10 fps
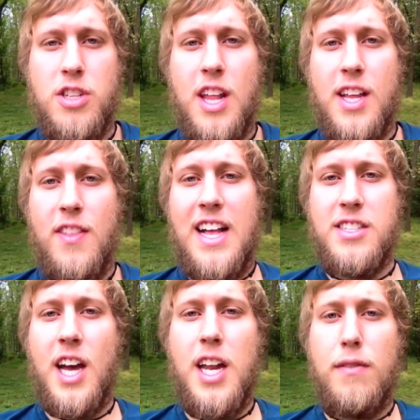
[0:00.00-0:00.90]
And
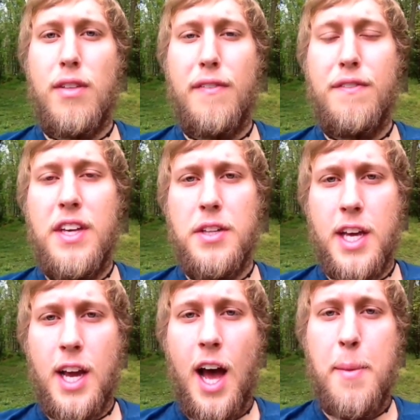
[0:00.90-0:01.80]
that's kind of the
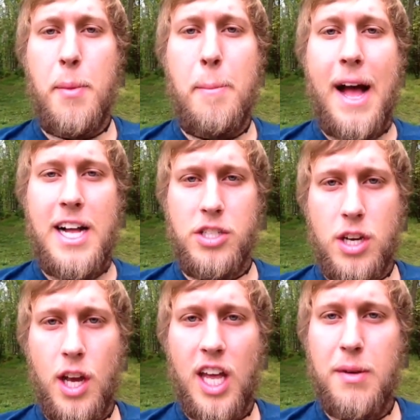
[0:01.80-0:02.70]
feeling I'm
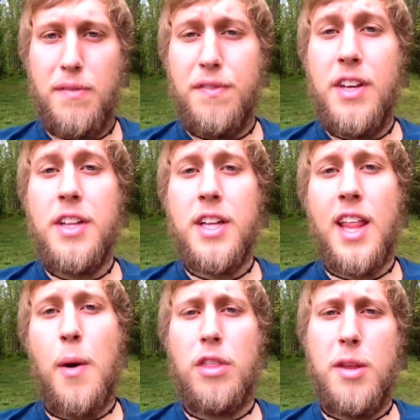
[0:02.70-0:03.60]
imagining, and I'm feeling
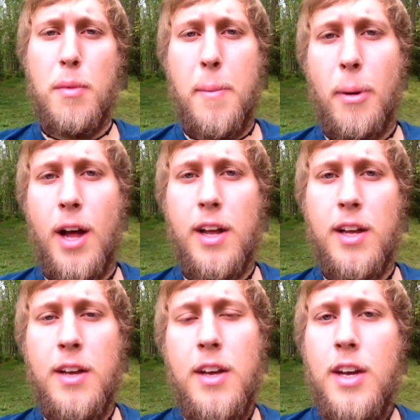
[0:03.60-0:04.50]
that within my body.